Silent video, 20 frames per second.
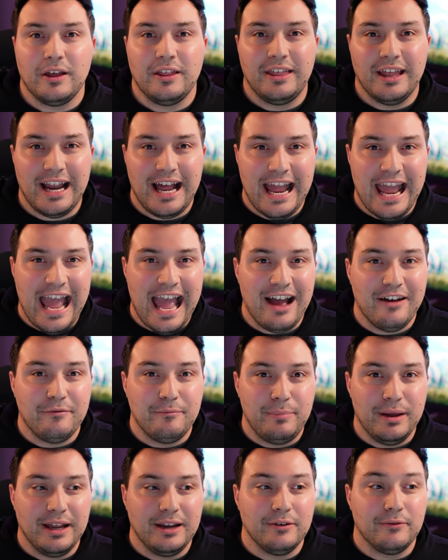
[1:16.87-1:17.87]
than I
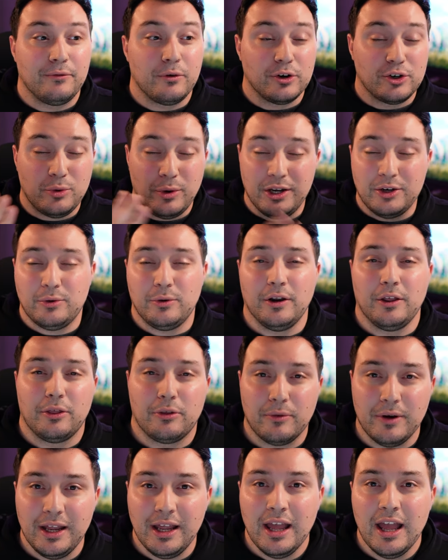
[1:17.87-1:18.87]
have been for twenty
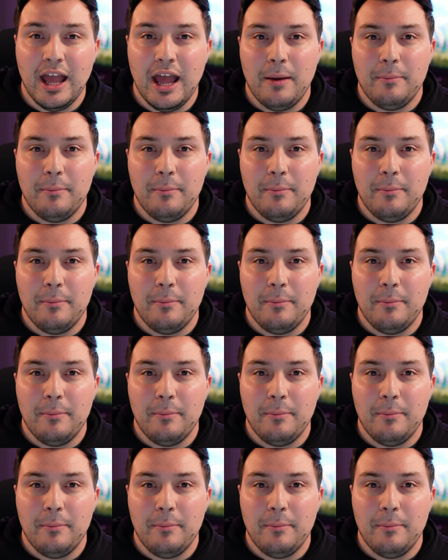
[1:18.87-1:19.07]
twenty-three,